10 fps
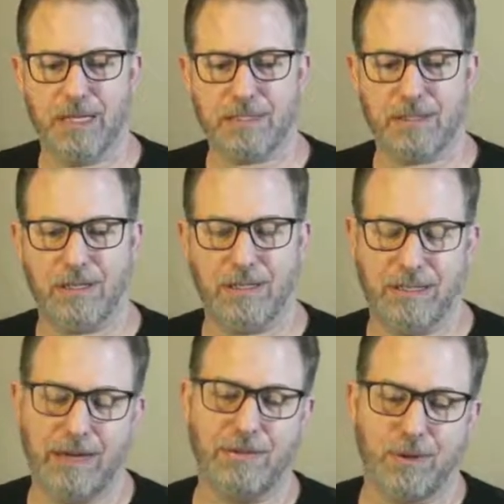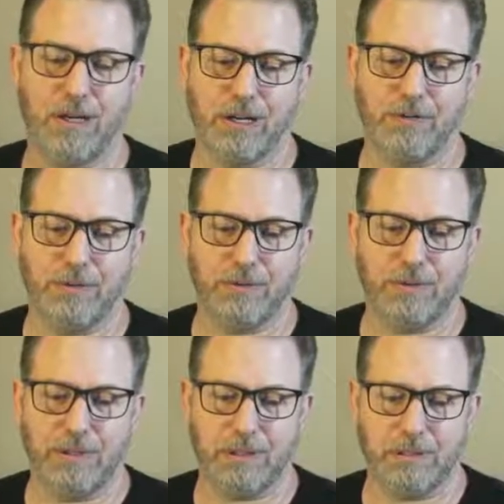I was wondering if you
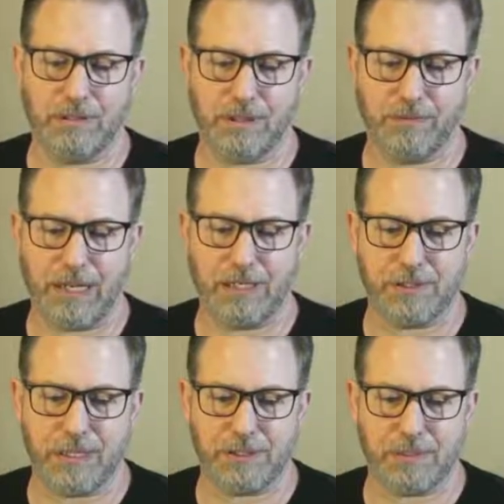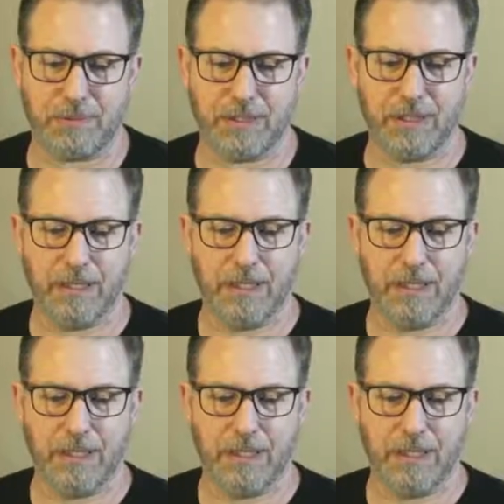took advantage of that, JP.